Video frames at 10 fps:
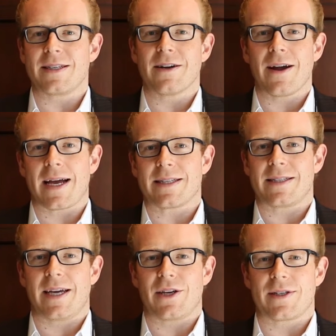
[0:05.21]
year at
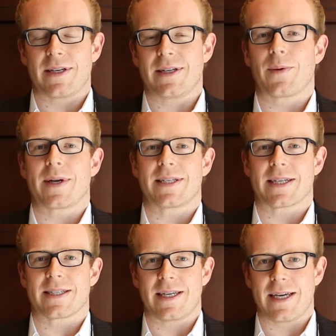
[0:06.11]
CHC
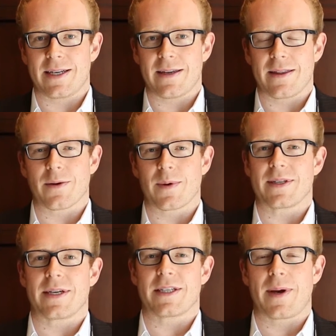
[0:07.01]
2016, there
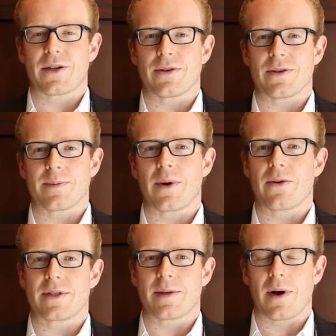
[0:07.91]
was a special
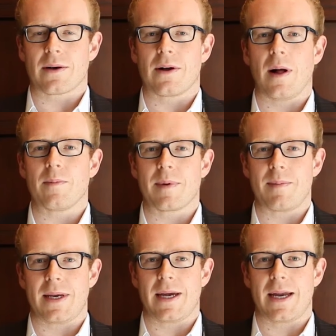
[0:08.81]
symposium on
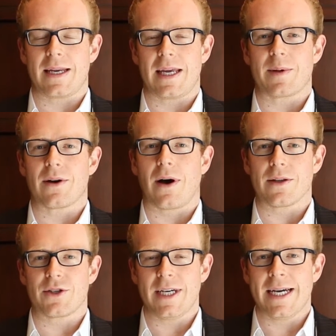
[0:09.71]
complement-mediated
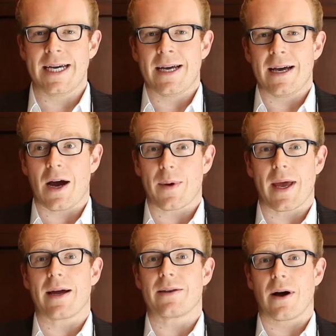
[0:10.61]
hematology. We
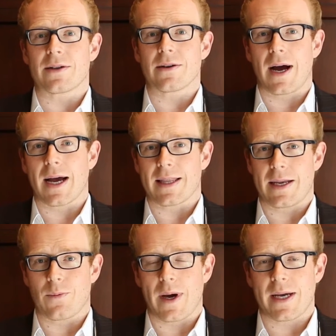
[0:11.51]
had Dr.
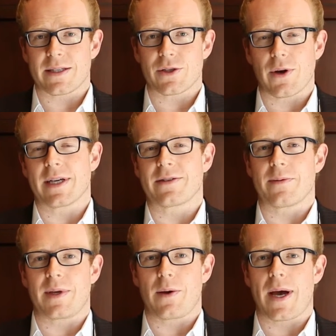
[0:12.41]
Eileen Weitz join us
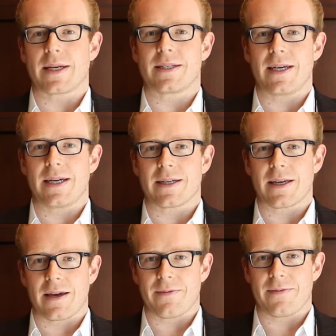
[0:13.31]
from USC to
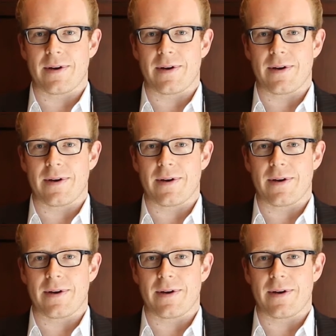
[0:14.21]
give